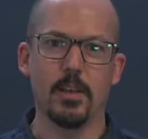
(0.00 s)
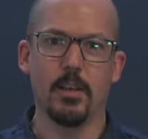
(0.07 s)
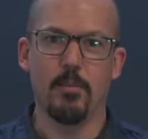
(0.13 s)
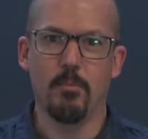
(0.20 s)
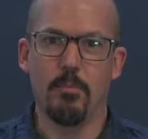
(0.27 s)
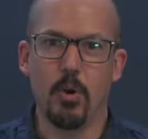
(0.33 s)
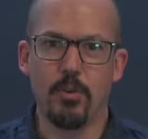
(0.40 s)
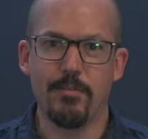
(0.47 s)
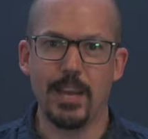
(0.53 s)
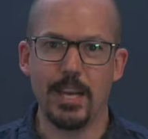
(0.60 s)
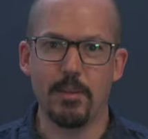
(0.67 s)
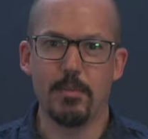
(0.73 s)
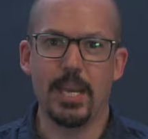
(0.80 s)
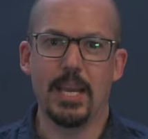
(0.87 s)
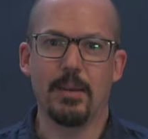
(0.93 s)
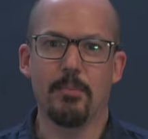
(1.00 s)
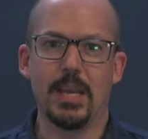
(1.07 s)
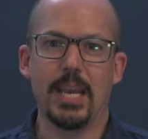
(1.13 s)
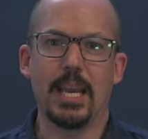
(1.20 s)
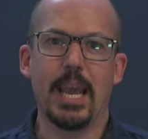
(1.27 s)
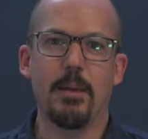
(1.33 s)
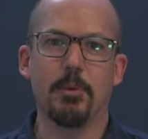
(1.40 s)
motivating me and
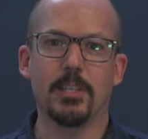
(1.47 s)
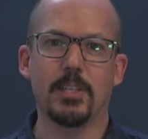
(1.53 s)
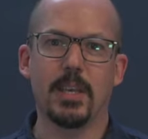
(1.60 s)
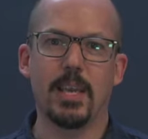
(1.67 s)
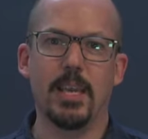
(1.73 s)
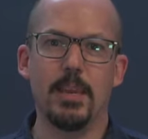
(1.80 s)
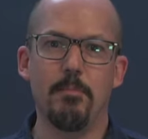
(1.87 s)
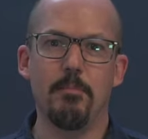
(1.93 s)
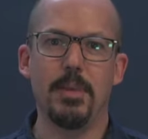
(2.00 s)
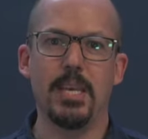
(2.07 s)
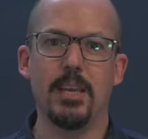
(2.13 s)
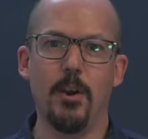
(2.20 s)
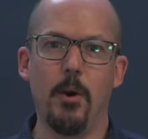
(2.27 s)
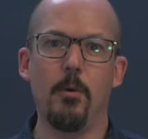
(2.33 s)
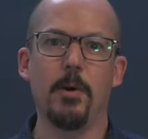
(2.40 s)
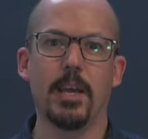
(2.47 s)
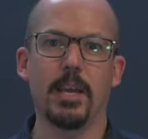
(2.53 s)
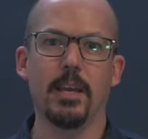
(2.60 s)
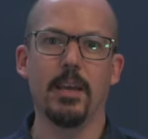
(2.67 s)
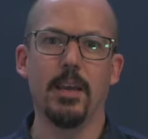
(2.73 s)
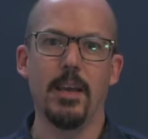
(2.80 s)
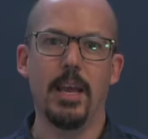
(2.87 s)
being able to keep me
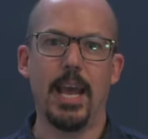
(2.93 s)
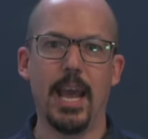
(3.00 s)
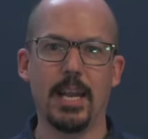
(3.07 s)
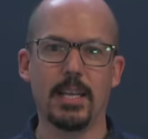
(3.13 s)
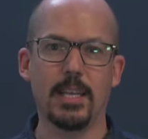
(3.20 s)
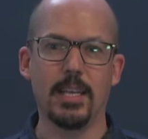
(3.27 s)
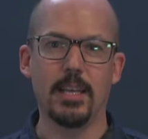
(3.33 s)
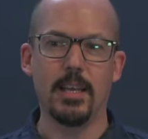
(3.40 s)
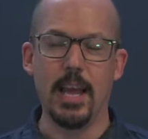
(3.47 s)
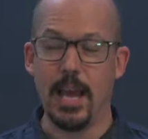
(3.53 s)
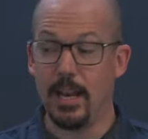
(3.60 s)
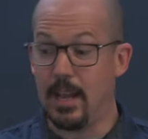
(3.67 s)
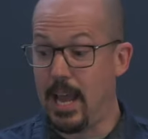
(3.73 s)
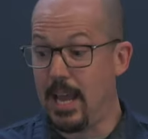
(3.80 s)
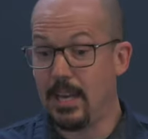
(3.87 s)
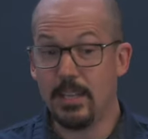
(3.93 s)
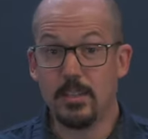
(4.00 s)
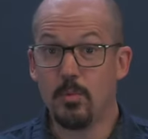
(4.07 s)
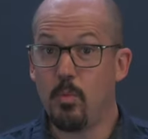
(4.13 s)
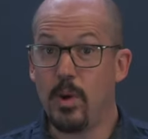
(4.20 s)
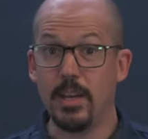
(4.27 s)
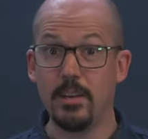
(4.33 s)
going, and and, and
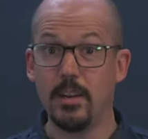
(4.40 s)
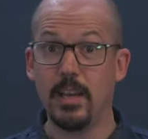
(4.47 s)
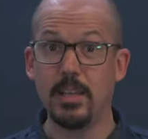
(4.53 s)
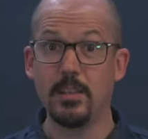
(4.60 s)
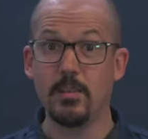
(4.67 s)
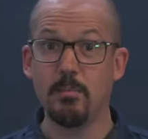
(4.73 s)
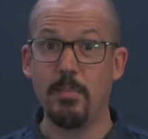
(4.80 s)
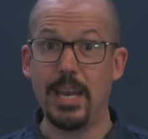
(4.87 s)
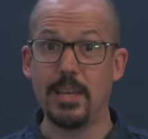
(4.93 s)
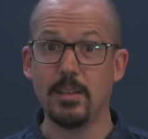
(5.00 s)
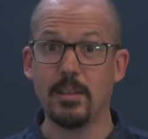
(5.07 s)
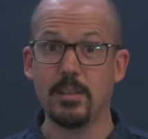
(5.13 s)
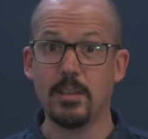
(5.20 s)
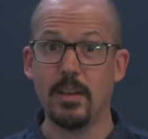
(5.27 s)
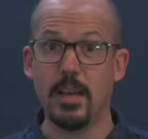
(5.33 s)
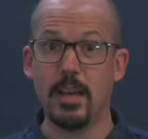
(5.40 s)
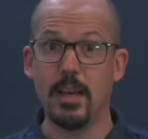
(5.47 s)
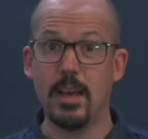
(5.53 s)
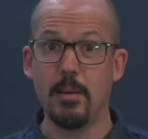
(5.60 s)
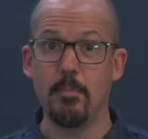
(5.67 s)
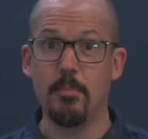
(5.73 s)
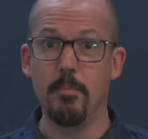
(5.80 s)
is what has made us
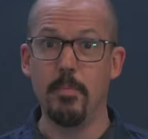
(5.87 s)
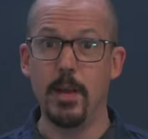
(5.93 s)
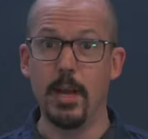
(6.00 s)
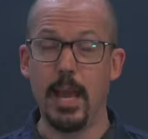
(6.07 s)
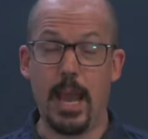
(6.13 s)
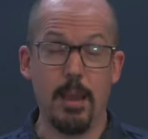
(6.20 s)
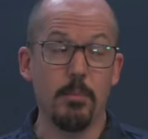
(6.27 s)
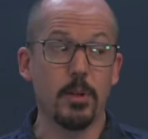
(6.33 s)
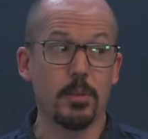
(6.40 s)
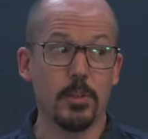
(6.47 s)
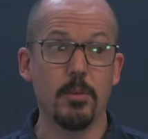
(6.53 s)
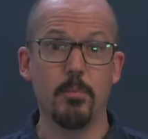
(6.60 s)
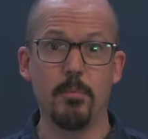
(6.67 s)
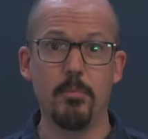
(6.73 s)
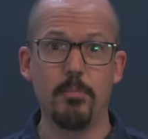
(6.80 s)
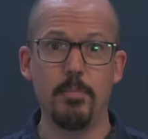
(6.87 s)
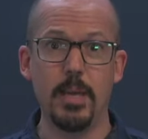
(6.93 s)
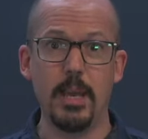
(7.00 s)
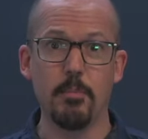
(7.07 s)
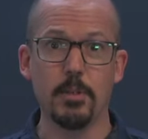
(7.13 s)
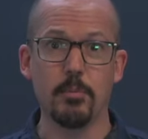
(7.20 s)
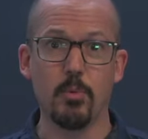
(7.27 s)
uh, able to
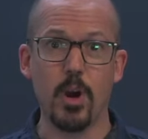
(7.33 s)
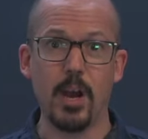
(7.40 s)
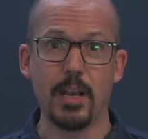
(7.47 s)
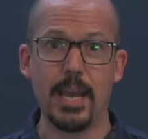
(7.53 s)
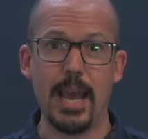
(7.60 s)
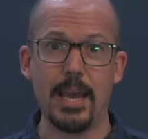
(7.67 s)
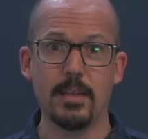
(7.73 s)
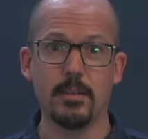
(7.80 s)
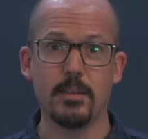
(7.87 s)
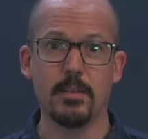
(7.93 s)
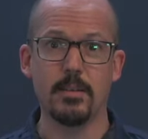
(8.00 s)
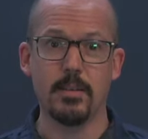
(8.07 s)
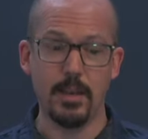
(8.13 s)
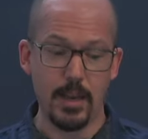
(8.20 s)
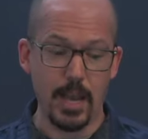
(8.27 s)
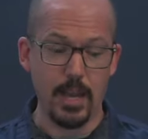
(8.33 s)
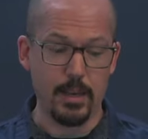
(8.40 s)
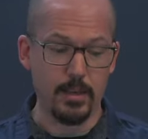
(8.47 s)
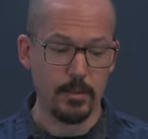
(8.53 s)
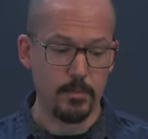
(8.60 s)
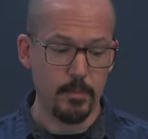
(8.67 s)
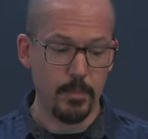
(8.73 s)
be able to broadcast
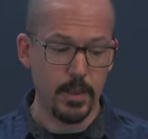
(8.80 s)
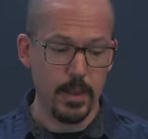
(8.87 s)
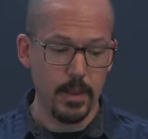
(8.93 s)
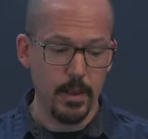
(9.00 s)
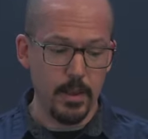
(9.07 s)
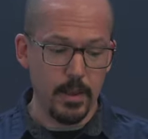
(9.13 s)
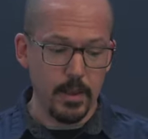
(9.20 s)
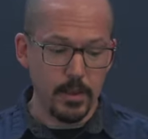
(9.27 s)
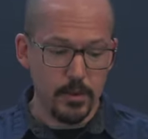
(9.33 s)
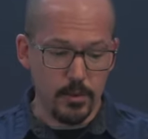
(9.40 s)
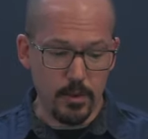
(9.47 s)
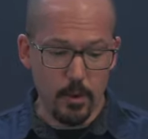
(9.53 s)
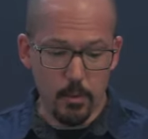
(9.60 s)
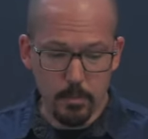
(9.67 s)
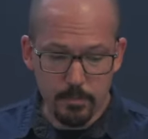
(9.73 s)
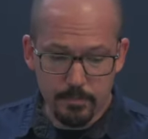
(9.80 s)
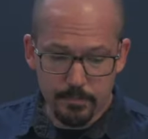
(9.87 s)
tonight. So